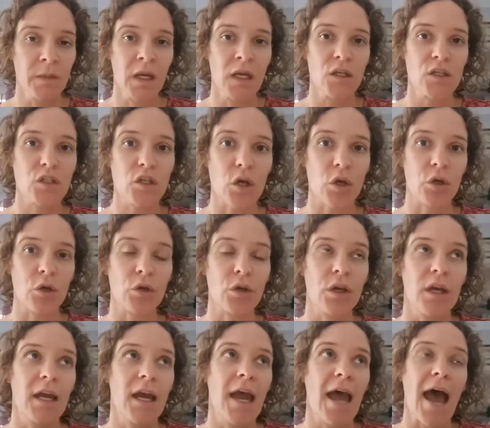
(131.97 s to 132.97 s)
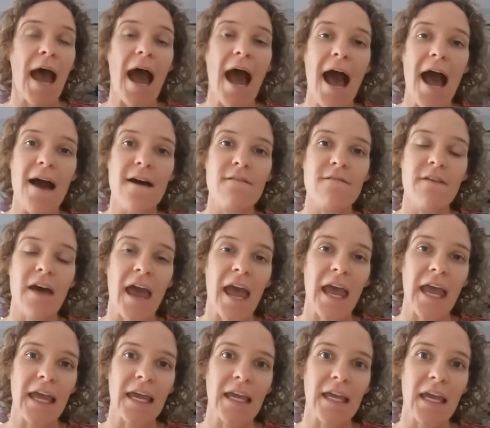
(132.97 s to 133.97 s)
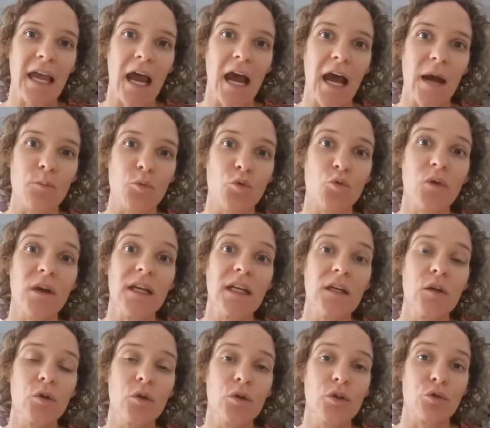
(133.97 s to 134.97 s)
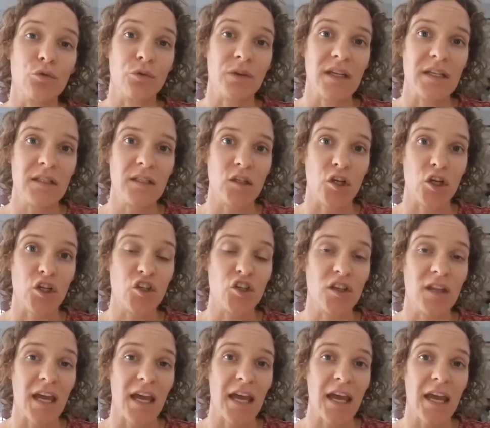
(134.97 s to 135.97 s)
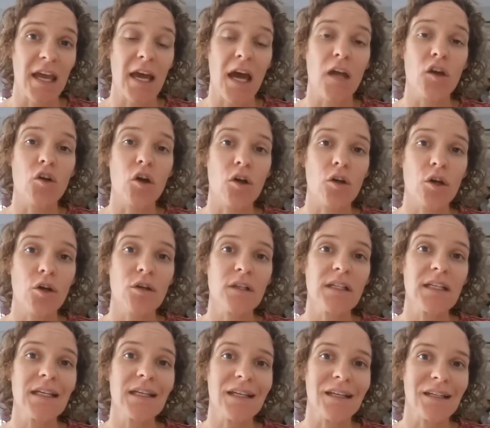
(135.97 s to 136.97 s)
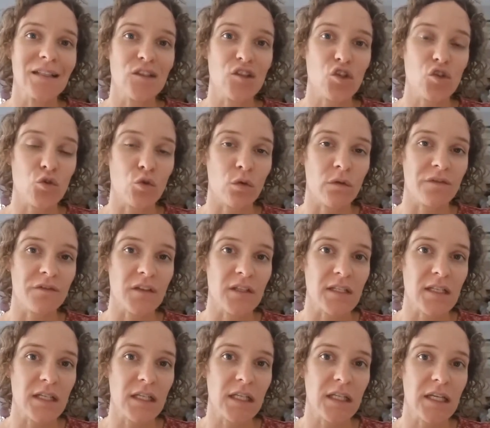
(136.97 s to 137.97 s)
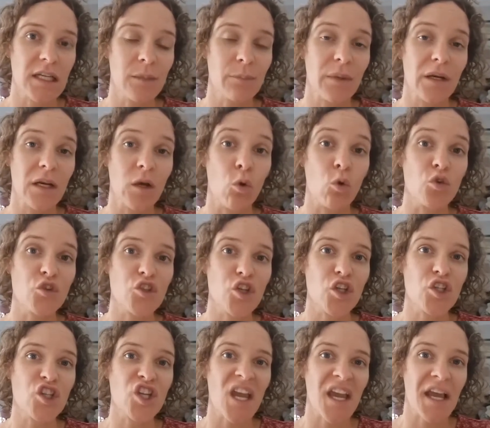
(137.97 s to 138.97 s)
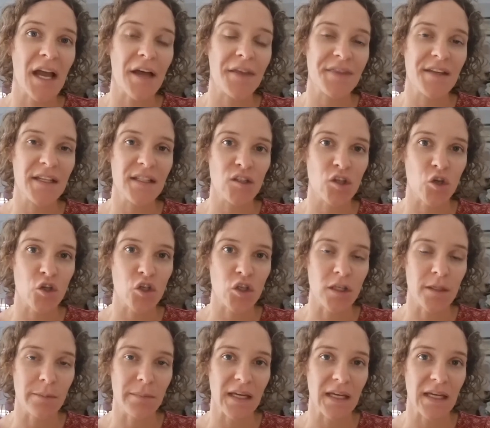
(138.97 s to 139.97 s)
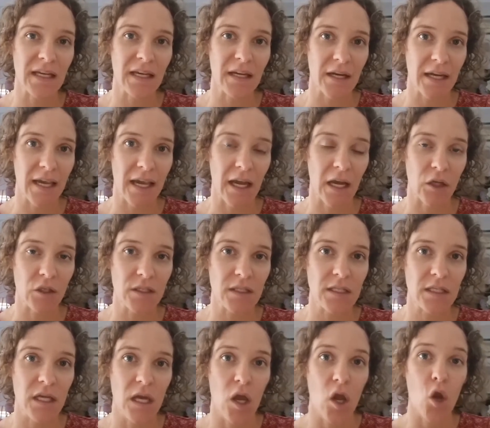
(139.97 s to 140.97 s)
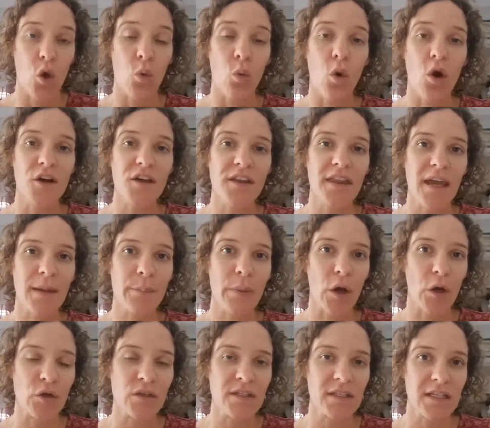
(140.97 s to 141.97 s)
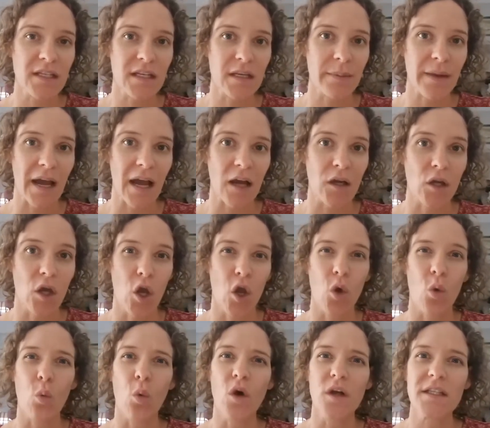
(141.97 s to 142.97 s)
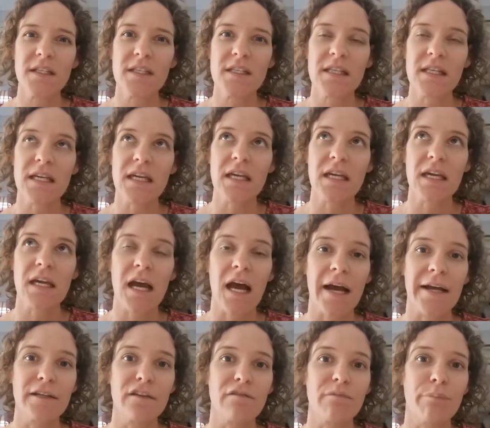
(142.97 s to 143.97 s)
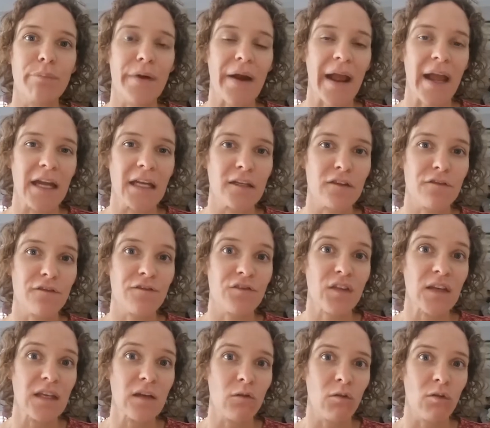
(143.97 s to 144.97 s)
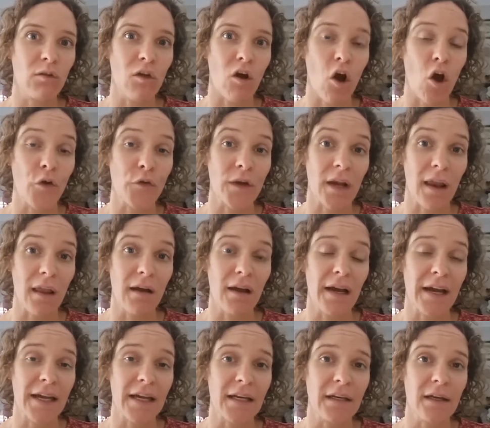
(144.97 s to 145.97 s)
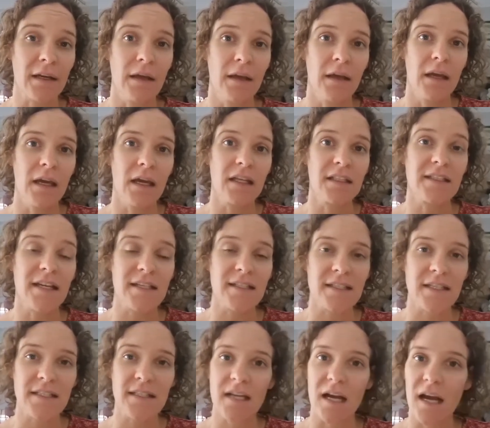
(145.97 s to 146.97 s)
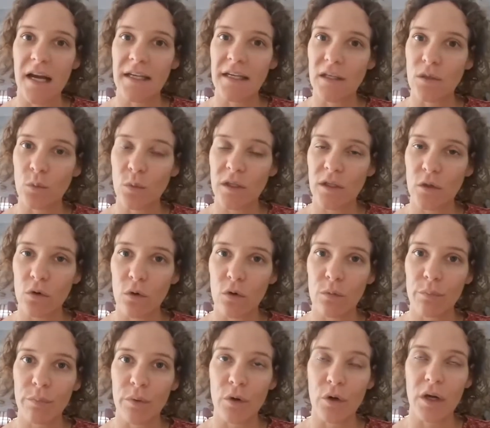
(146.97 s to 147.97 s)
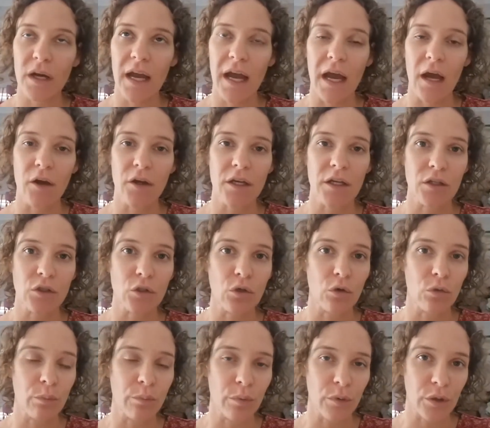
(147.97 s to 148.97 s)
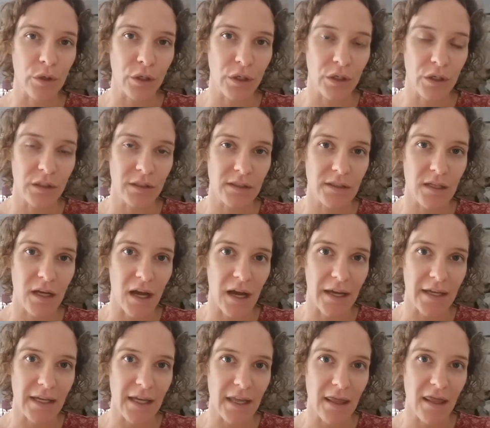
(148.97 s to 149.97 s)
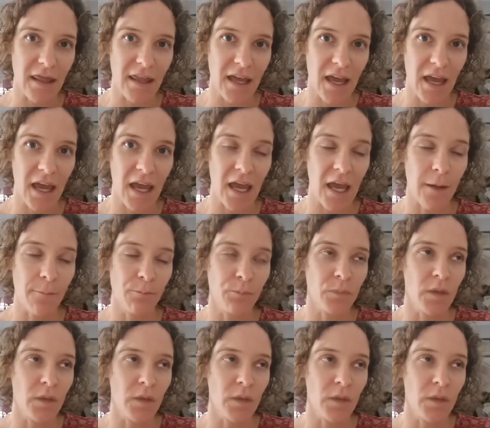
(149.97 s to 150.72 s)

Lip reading: So have a really good research there, not only in store physically, but also check out their social media accounts. What are they posting about? What's the kind of brand feel online? Does it tie in with your book? How can your book tie in there?